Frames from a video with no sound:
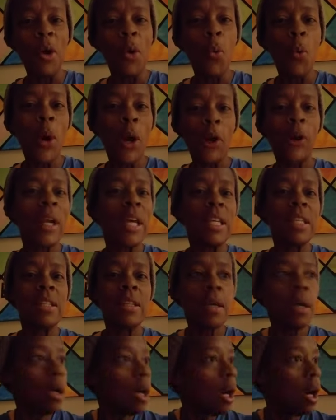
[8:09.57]

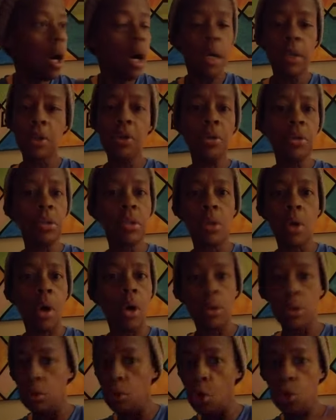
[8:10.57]
whereas Others,
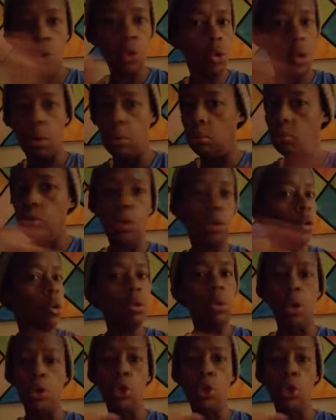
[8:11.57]
oh, no, no, no, no, no, no.